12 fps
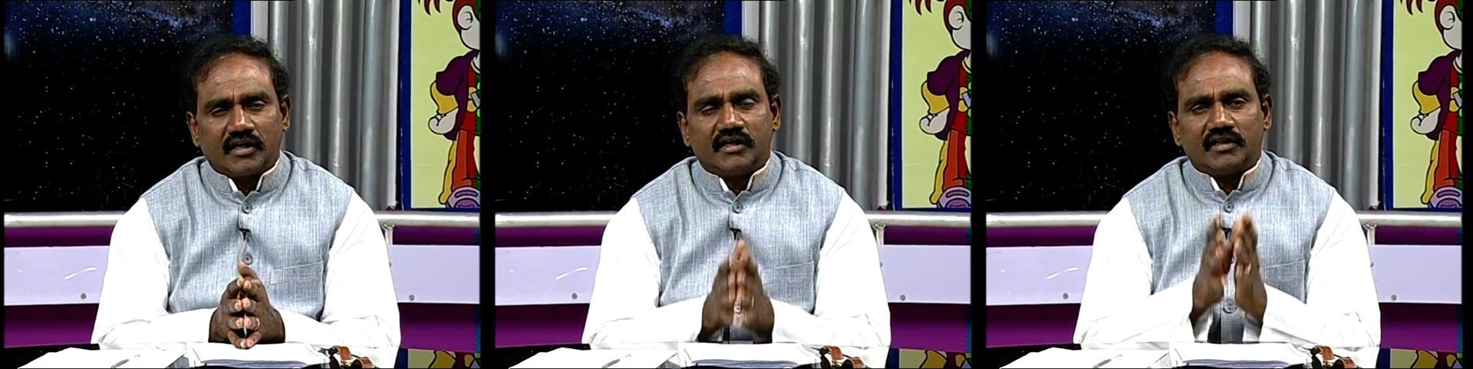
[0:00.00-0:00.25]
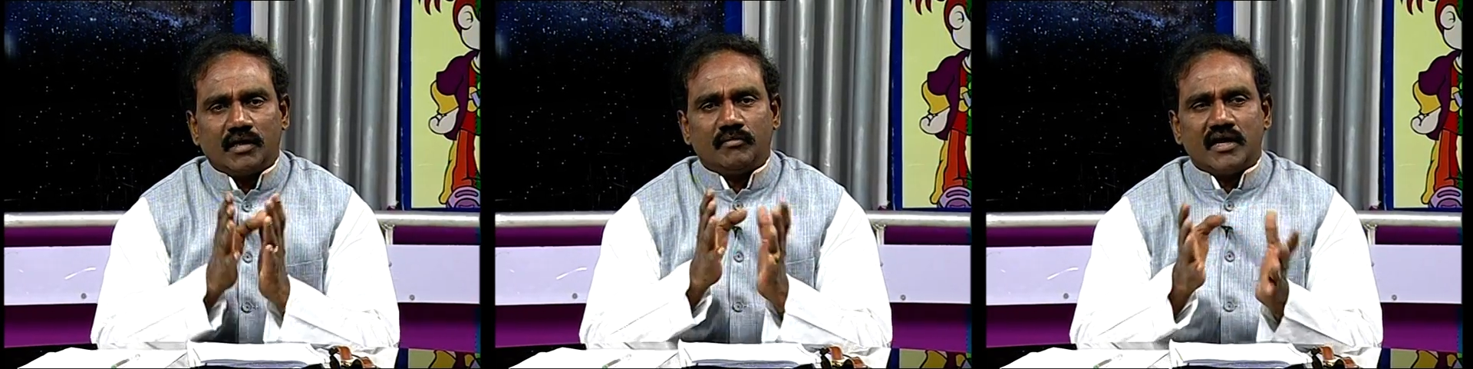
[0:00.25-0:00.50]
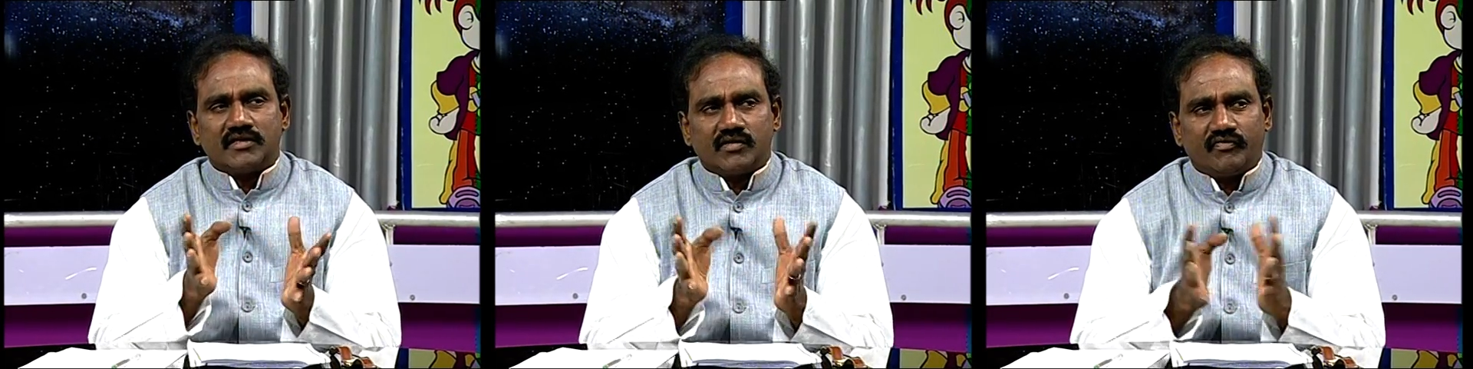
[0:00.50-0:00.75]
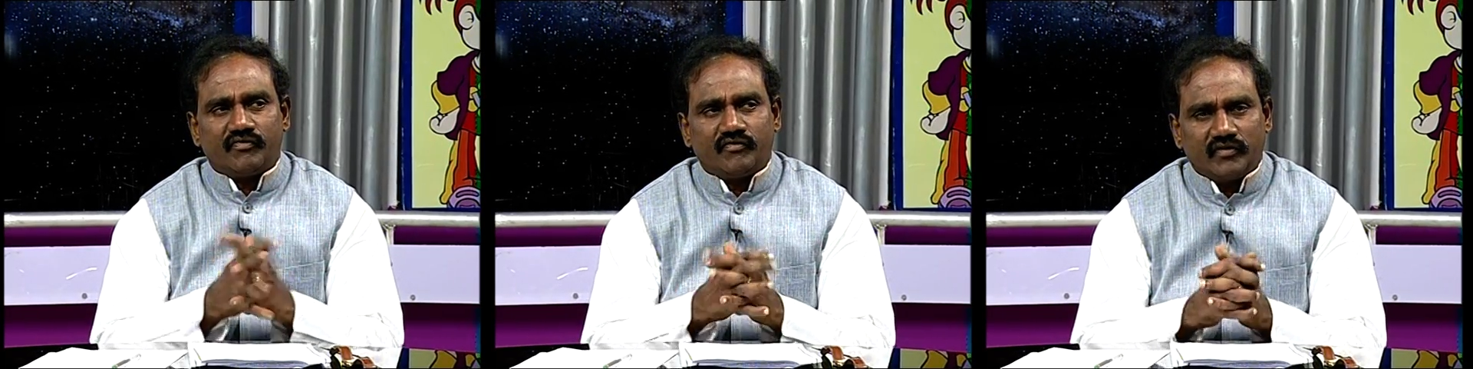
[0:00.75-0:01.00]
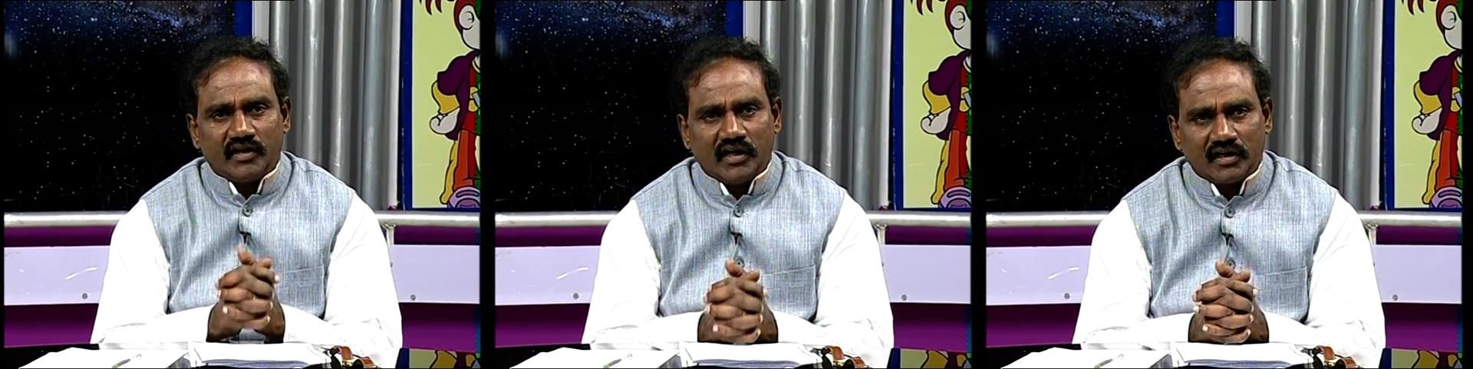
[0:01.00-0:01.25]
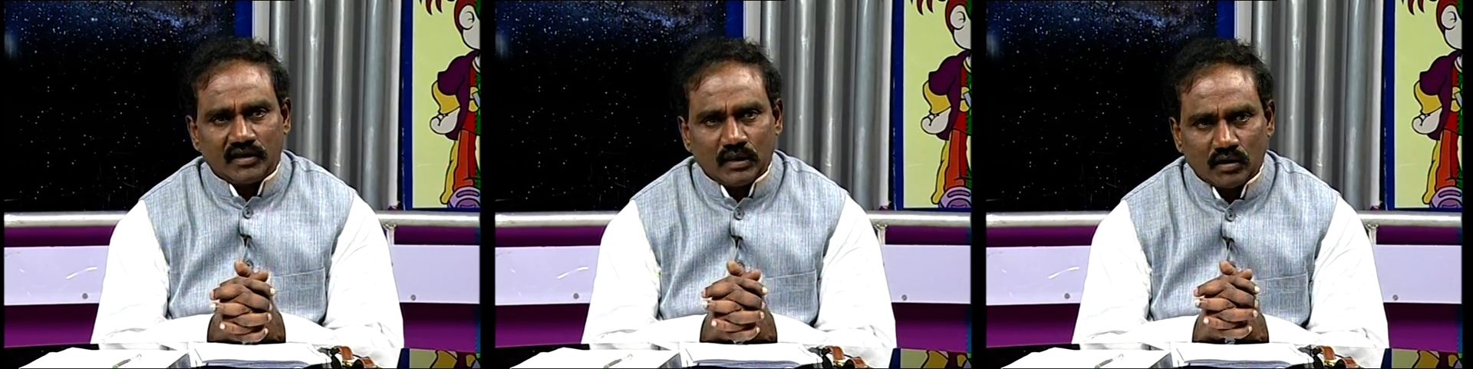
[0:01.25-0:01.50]
them as if they
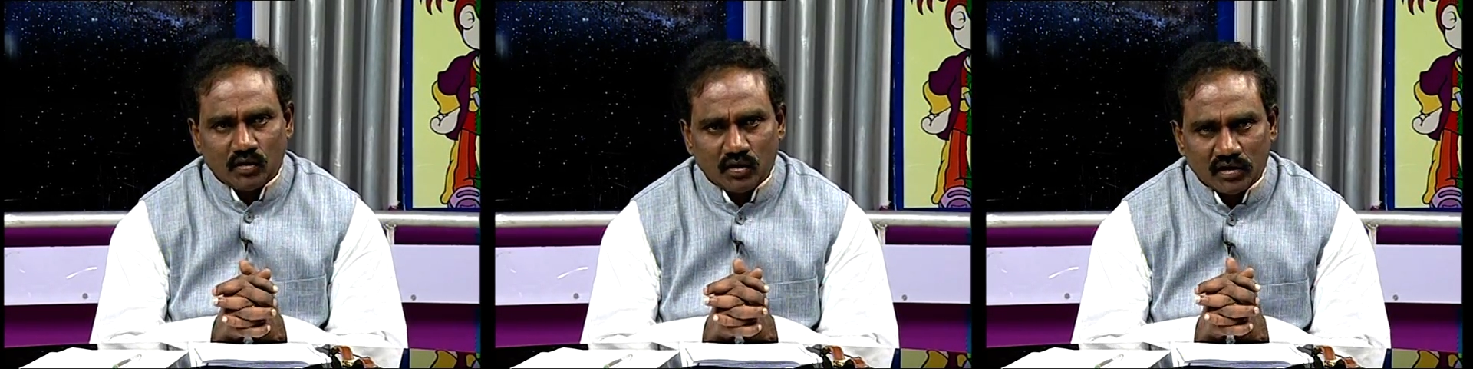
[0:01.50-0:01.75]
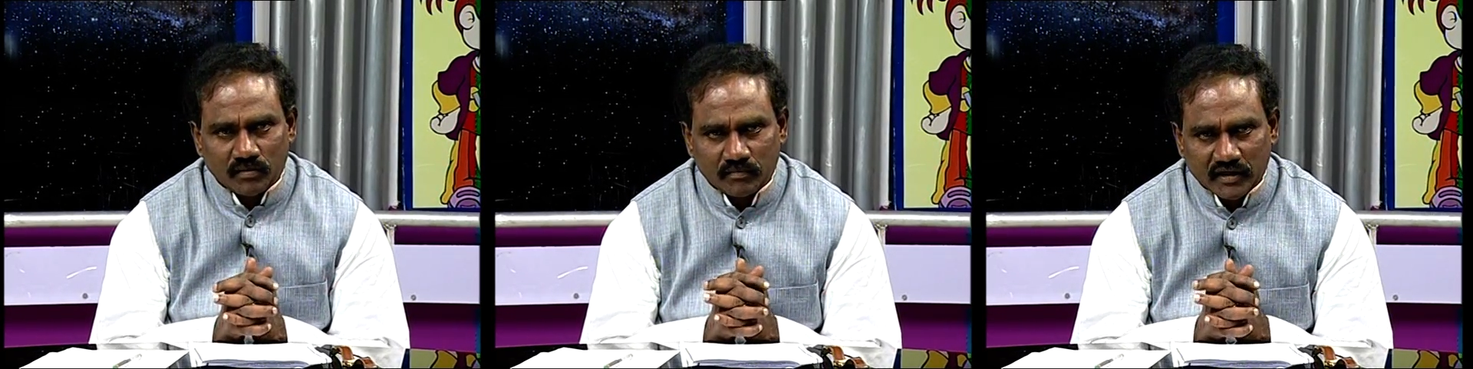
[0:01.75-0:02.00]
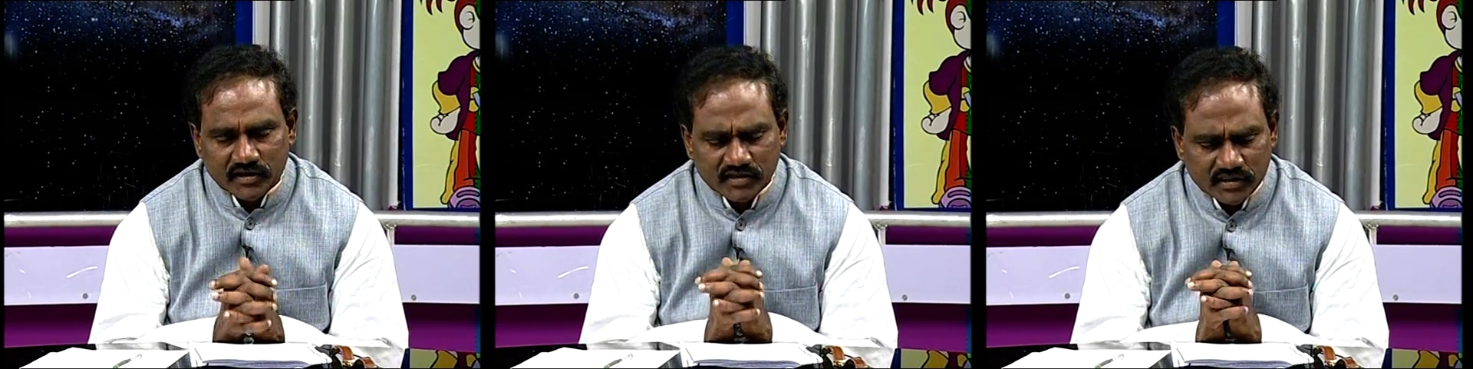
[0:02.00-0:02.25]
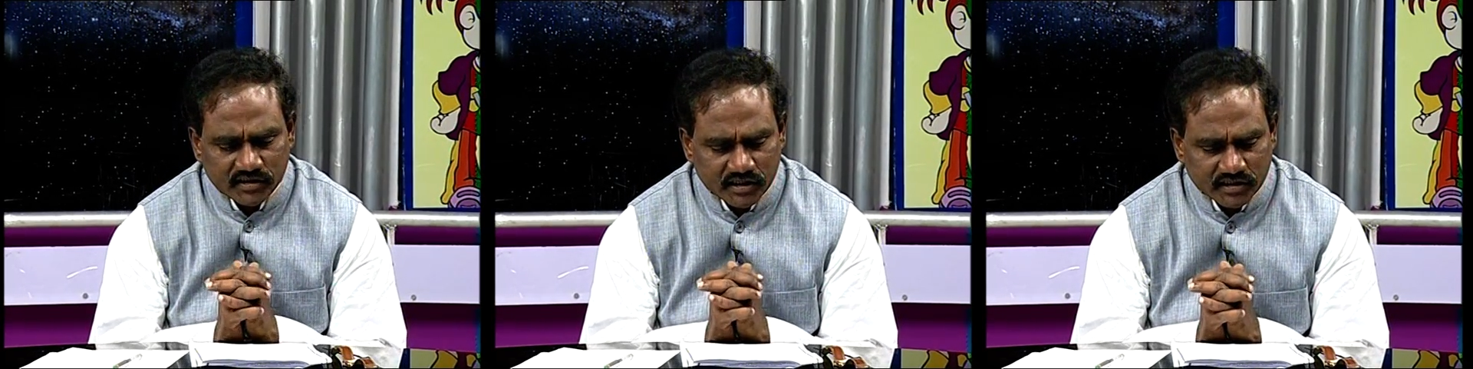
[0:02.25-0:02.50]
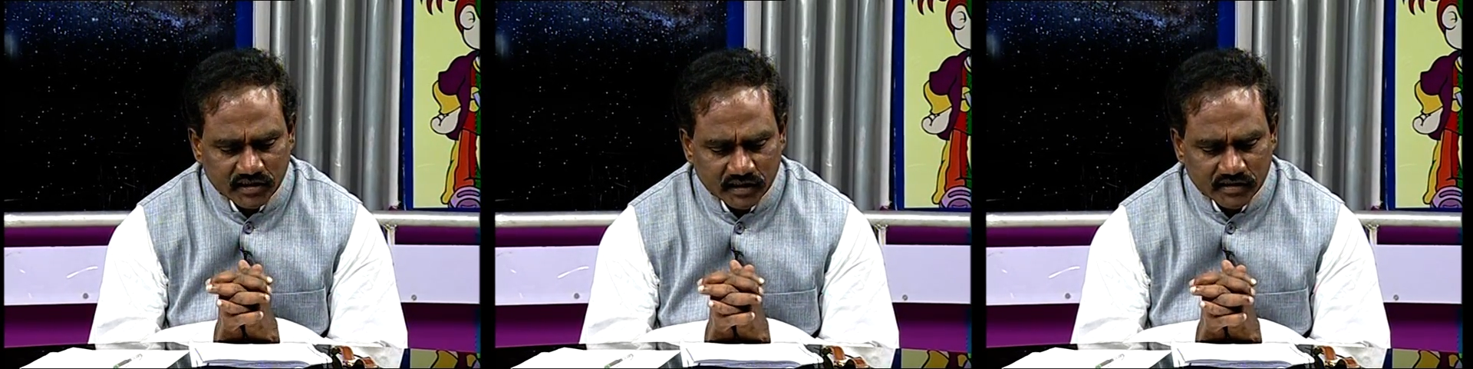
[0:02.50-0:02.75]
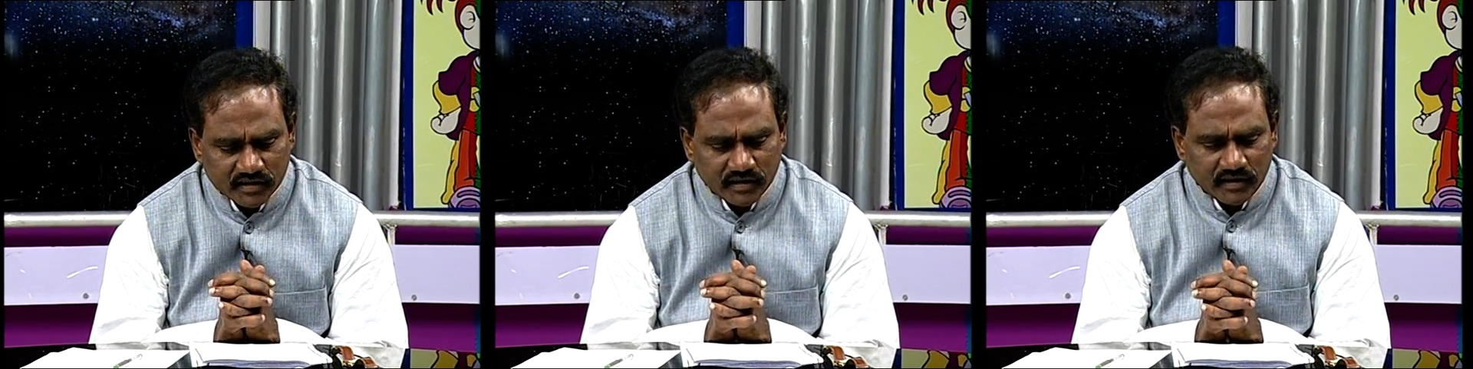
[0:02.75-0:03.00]
are your own brothers and
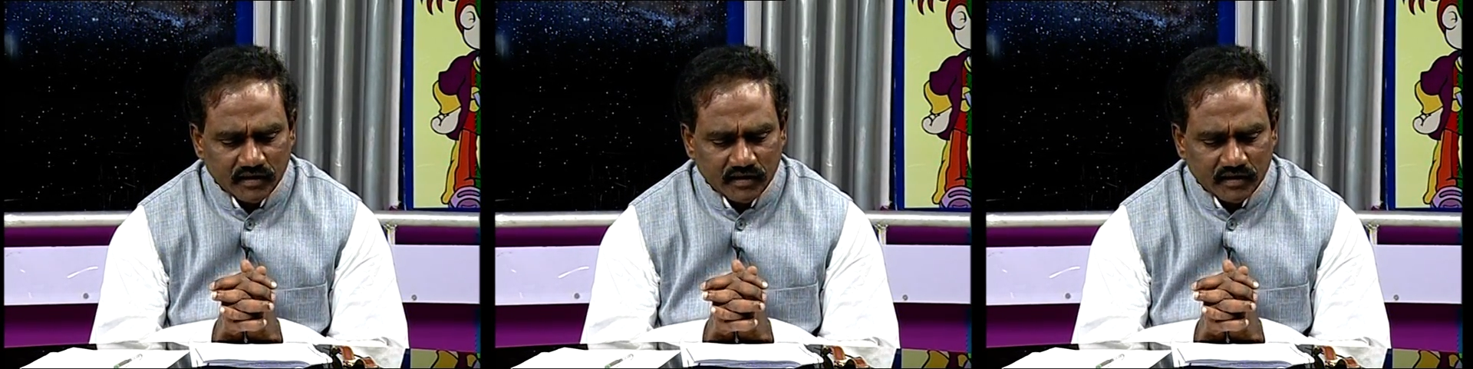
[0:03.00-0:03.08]
sisters,